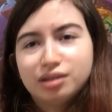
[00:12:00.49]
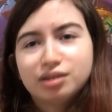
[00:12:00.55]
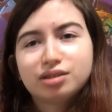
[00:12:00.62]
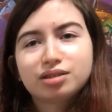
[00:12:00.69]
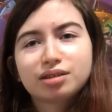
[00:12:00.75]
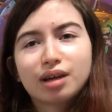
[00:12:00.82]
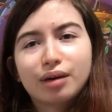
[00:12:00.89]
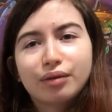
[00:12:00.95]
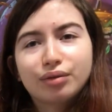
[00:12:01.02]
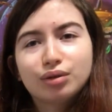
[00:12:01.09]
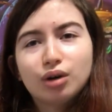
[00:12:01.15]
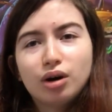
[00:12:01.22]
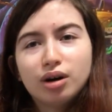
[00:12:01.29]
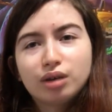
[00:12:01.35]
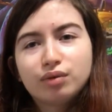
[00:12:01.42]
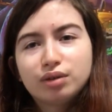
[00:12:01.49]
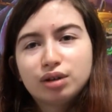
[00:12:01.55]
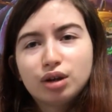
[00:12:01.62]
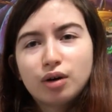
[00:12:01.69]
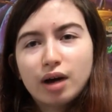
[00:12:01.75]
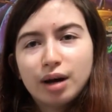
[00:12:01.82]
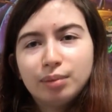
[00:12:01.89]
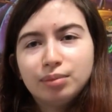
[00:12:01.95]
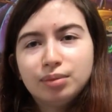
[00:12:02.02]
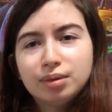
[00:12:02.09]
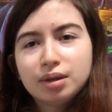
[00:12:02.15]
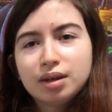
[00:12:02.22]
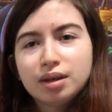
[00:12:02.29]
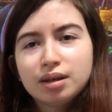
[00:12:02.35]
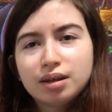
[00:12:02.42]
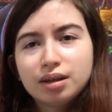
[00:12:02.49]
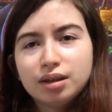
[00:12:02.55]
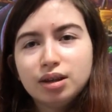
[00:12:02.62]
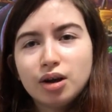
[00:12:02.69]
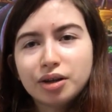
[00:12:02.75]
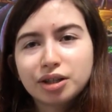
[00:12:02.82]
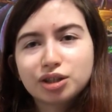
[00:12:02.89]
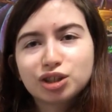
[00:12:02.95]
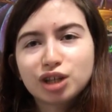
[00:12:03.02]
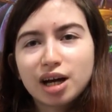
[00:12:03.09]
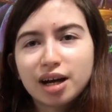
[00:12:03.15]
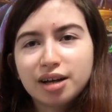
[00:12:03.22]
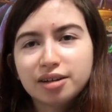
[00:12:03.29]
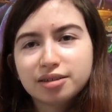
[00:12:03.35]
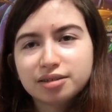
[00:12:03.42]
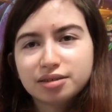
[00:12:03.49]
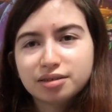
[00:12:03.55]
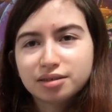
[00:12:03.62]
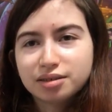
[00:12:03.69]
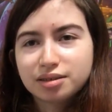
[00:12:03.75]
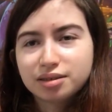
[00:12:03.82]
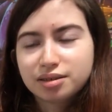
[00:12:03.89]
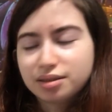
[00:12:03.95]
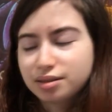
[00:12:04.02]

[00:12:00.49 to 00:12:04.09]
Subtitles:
a stuffed dog even though I'm not a child and,